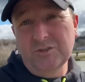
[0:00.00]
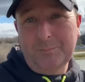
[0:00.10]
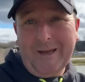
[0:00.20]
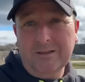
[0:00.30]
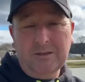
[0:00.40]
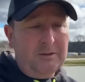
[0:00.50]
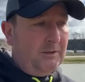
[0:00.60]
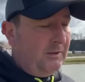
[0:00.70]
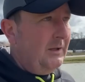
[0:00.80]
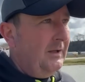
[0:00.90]
bell
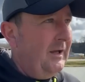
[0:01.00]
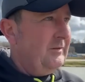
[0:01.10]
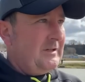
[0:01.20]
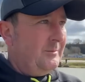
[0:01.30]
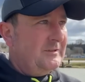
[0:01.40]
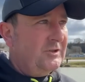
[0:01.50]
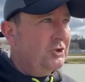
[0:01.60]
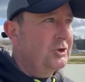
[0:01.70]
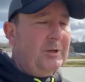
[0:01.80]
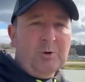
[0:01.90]
every time there's a
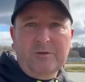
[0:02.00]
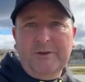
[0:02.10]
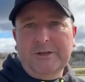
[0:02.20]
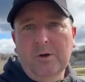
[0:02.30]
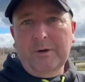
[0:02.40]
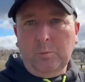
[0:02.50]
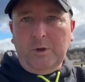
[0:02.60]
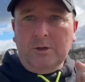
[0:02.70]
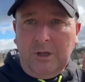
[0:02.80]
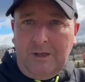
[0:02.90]
stream or a video it
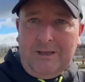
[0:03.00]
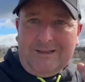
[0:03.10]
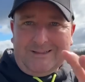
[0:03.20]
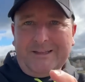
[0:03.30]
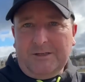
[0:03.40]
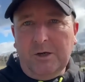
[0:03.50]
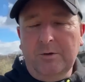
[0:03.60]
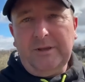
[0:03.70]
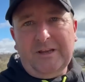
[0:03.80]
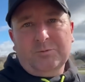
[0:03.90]
will let you know
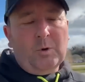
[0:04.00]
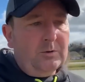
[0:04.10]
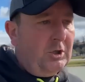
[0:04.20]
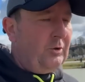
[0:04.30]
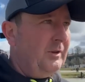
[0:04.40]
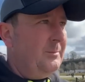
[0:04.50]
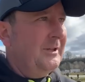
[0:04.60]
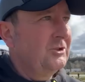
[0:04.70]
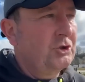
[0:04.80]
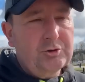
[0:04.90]
that there's one currently
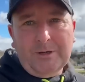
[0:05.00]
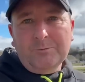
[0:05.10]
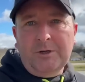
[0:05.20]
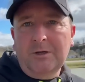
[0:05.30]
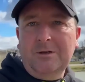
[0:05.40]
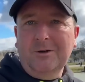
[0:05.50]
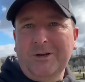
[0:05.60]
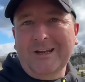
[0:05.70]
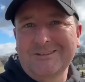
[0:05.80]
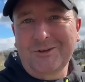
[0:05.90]
being streamed
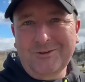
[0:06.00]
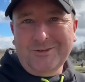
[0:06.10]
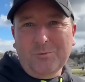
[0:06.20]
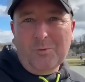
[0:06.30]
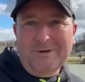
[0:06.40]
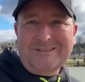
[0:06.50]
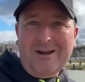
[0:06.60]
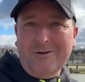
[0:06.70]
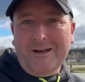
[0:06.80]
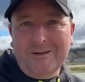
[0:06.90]
okay so you won't miss
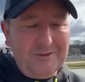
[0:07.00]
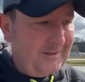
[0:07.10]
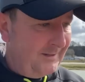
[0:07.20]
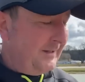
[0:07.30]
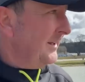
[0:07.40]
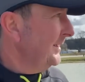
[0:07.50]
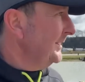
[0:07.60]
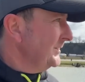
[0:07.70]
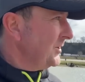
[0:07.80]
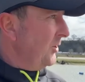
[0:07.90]
out on anything
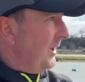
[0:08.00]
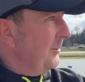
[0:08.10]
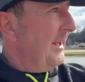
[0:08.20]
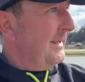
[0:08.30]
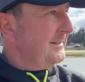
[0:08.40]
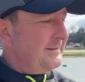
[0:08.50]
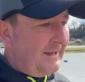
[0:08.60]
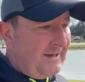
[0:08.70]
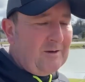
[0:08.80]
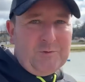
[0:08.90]
so I'm gonna head in
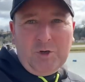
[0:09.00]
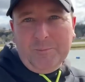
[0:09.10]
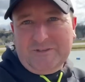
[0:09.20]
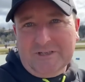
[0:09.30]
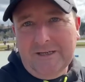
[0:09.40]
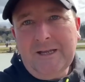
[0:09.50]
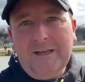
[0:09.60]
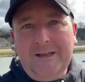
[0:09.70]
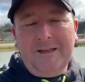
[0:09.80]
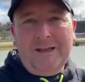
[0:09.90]
there now for a cup of tea
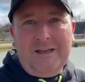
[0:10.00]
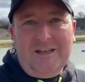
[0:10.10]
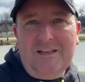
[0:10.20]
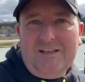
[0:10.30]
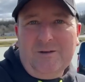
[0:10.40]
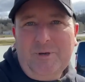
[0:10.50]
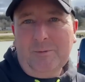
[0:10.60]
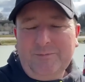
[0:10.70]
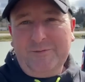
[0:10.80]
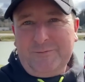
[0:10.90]
I've been
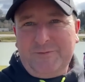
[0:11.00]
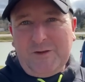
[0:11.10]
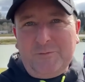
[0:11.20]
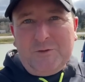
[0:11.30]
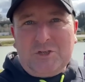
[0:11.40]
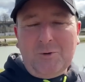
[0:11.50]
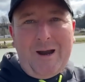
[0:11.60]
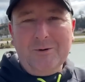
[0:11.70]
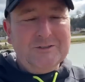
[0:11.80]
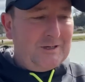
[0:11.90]
on my feet for two
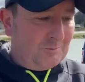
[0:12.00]
hours I